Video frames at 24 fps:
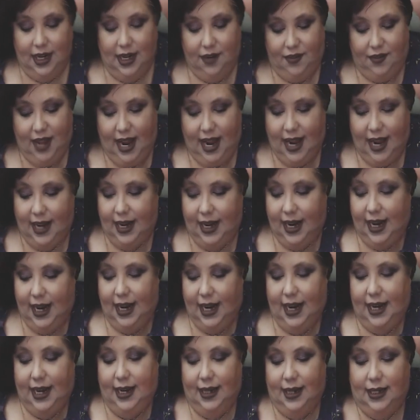of that,
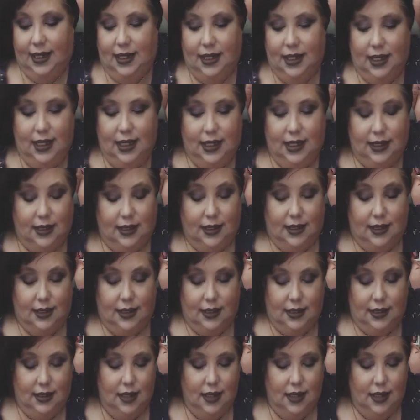and it's